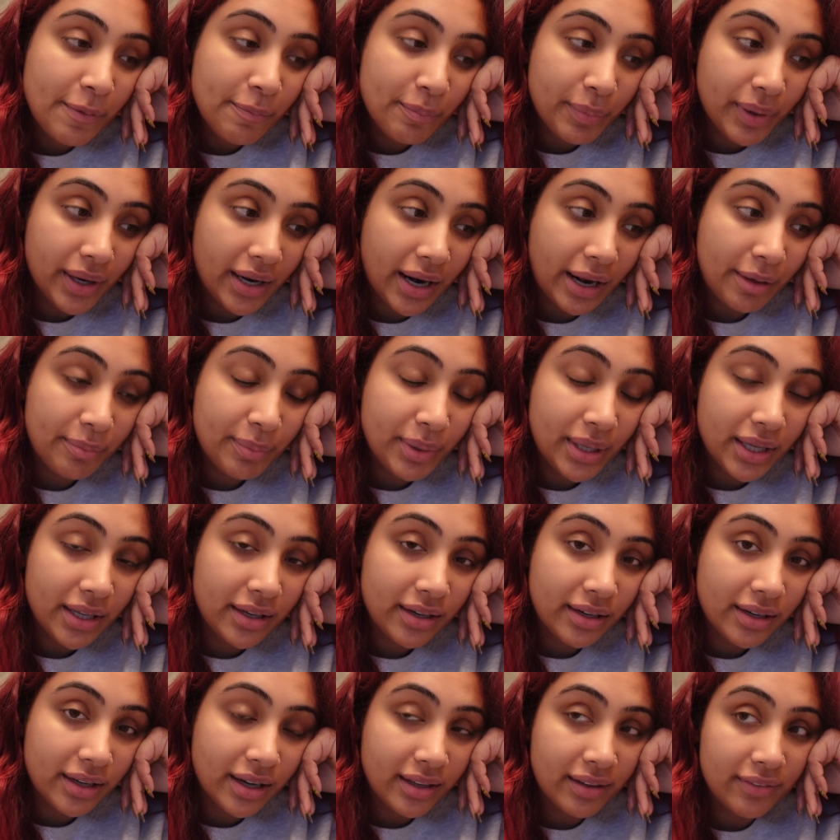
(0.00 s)
But I
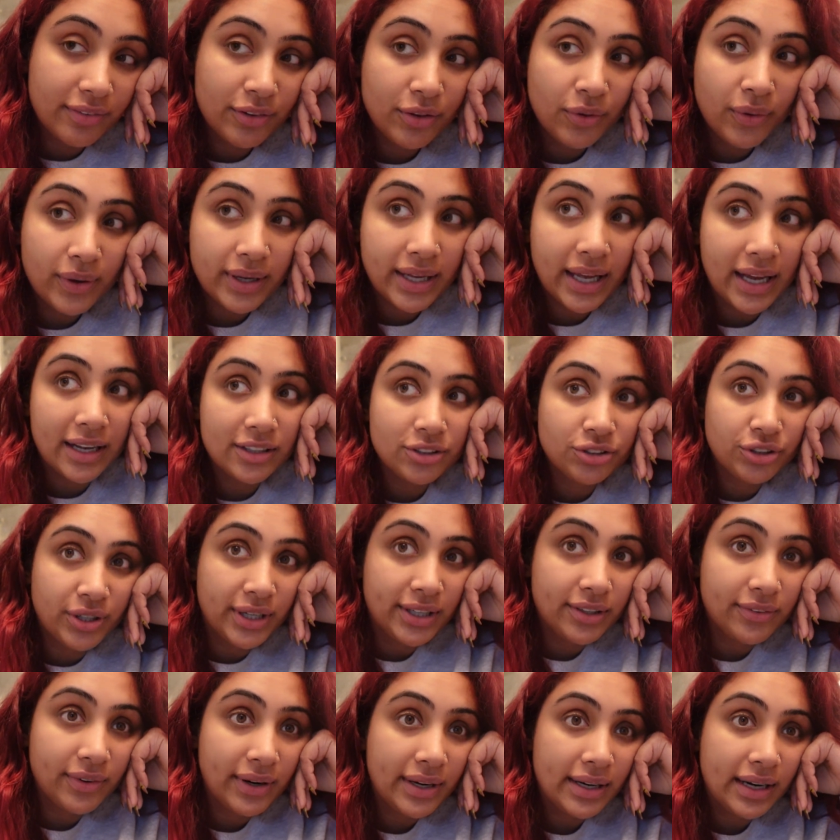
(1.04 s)
mean, even though I can't
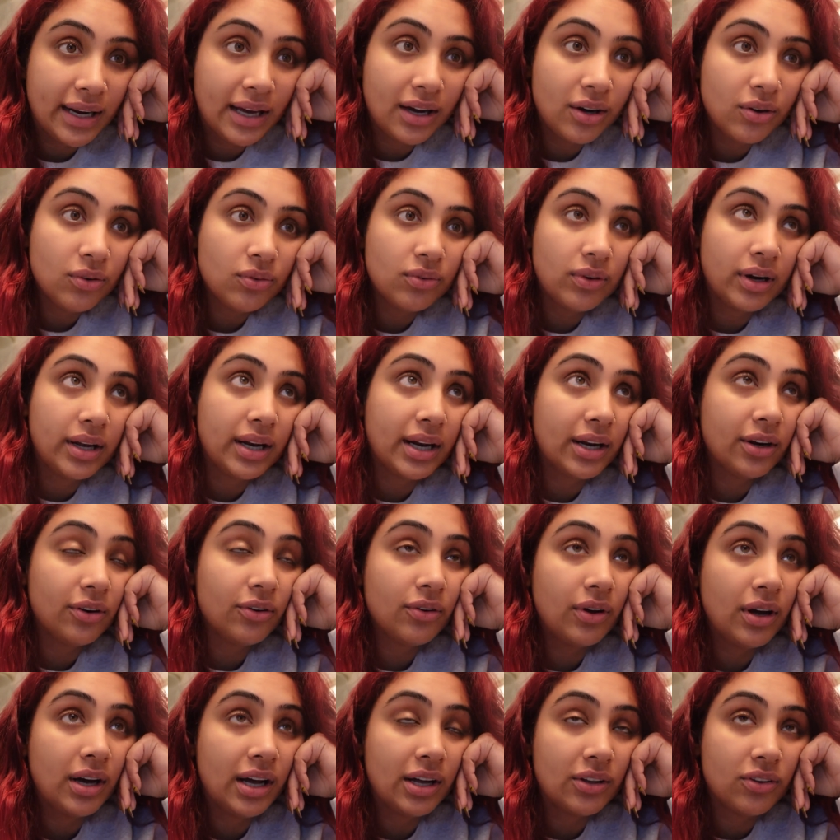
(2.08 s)
train right now, and I don't
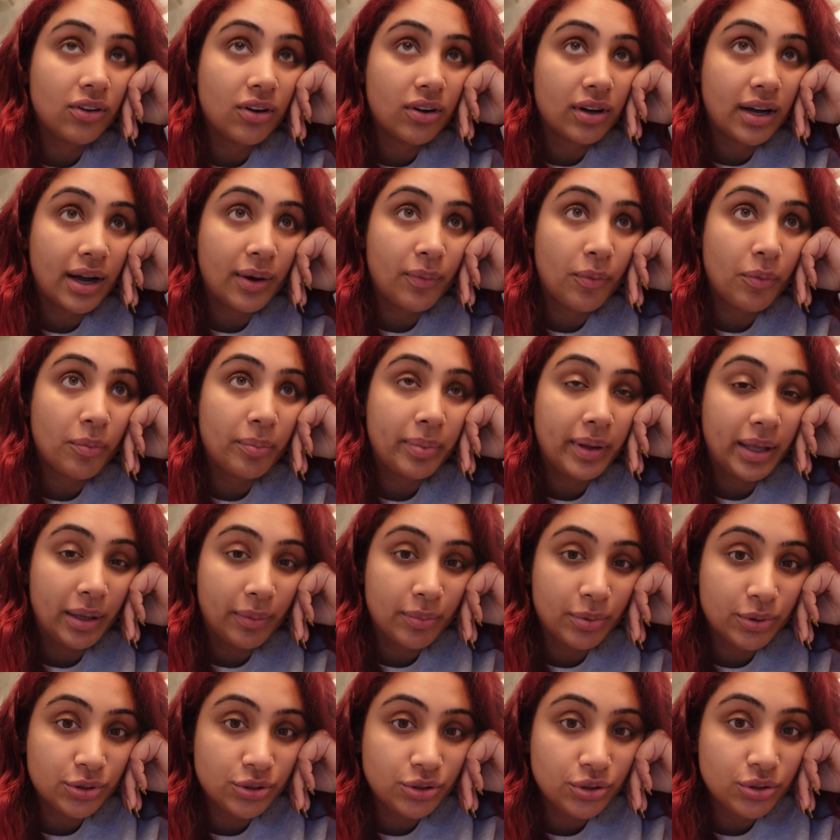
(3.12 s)
know how long I will be
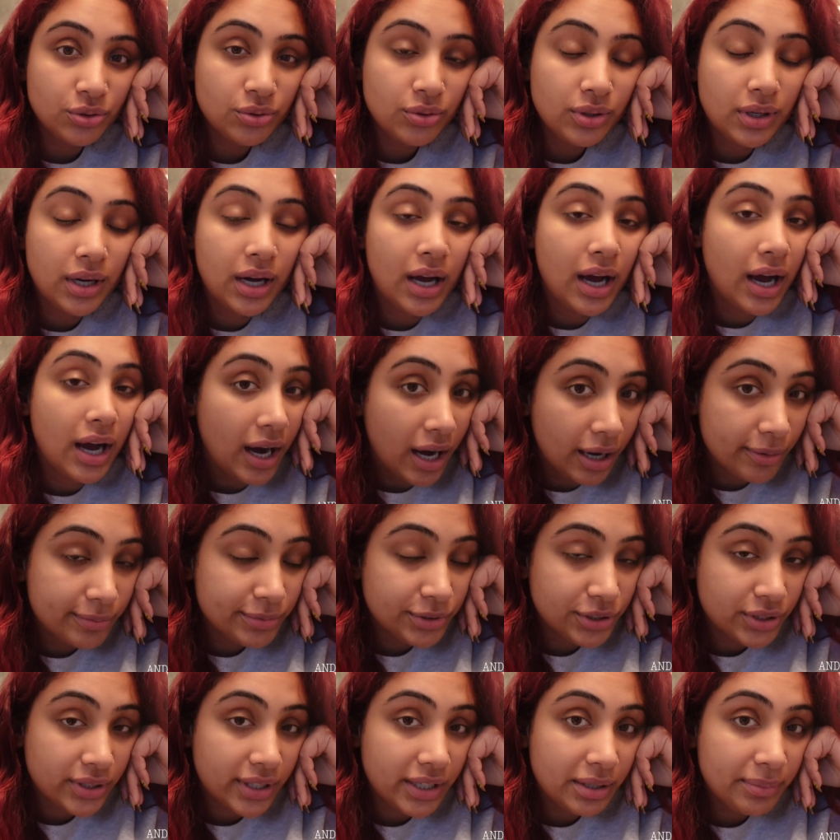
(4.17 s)
able to, I'm
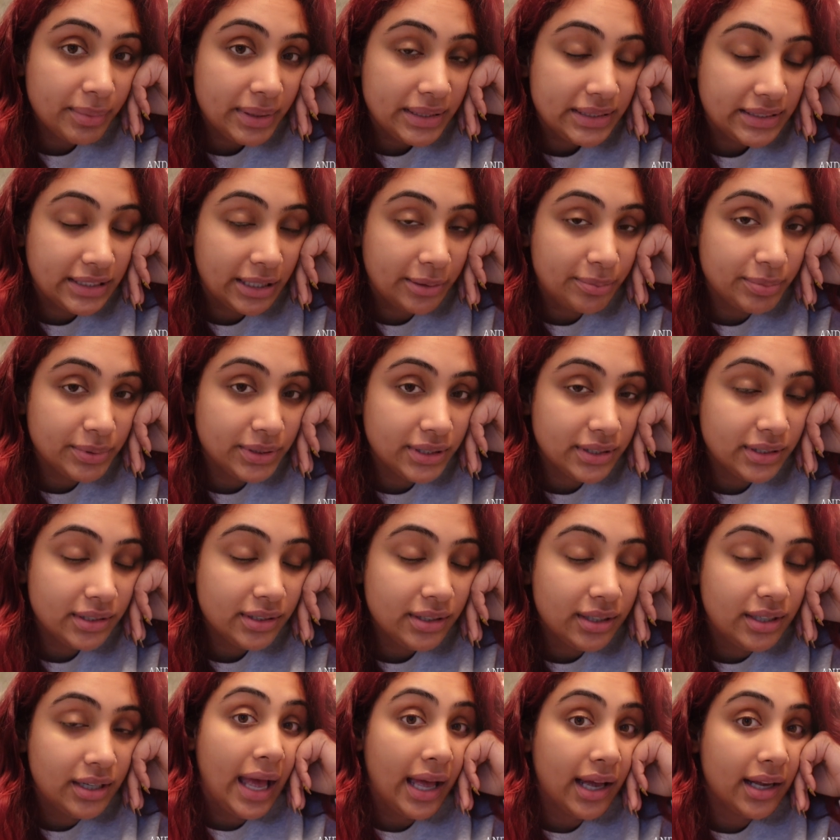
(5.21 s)
still getting my steps in,
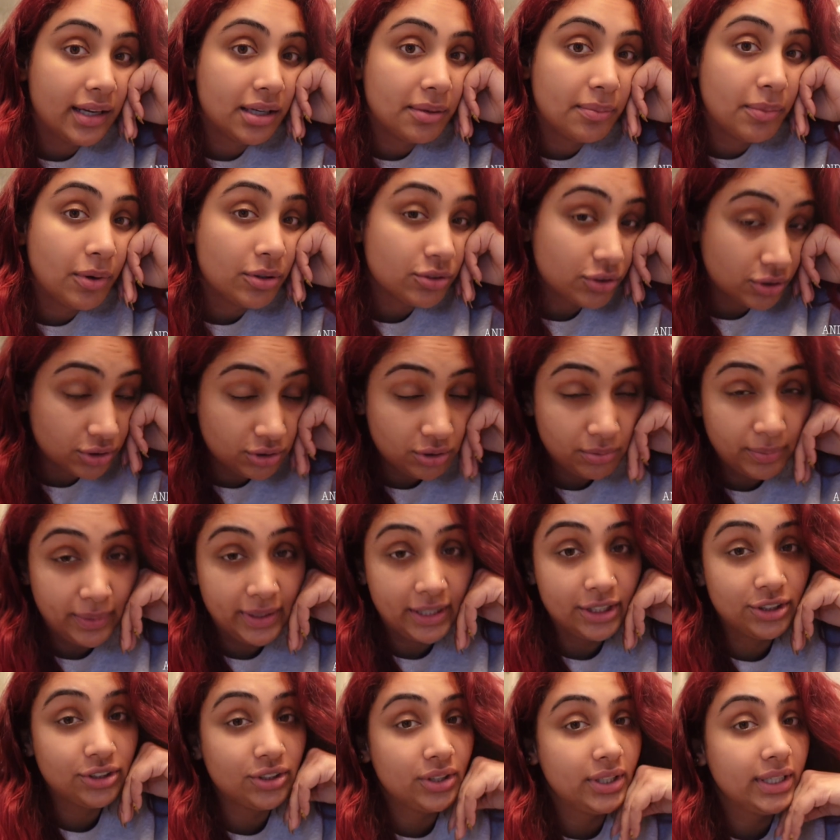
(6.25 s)
and I'm also still
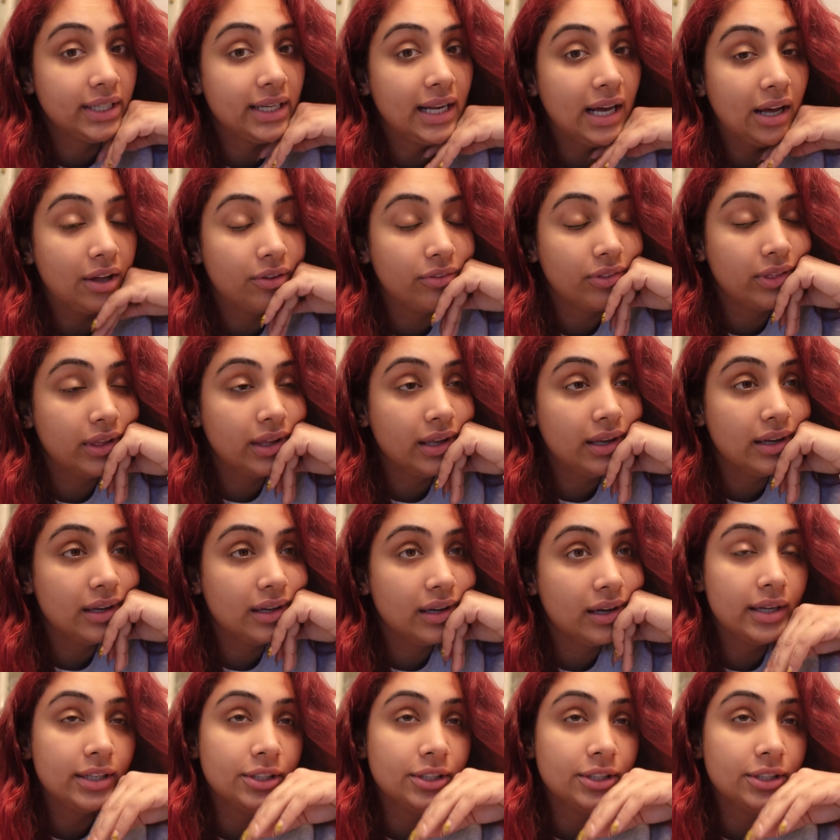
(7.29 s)
making sure I eat healthy.